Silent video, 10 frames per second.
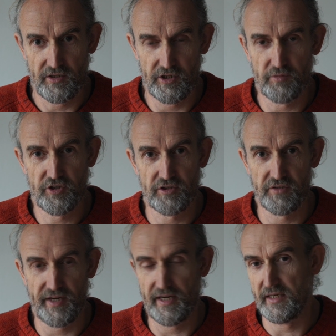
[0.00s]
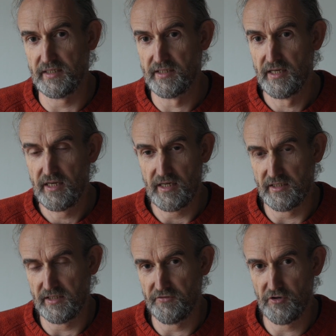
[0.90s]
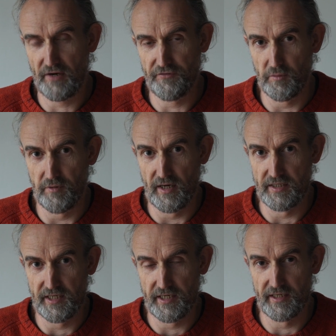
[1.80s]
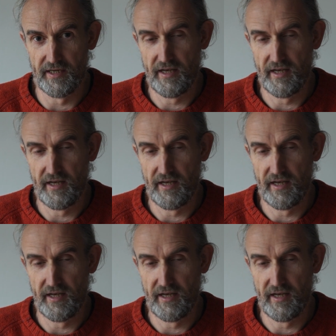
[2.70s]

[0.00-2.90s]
The upshot of it is if you have an uprising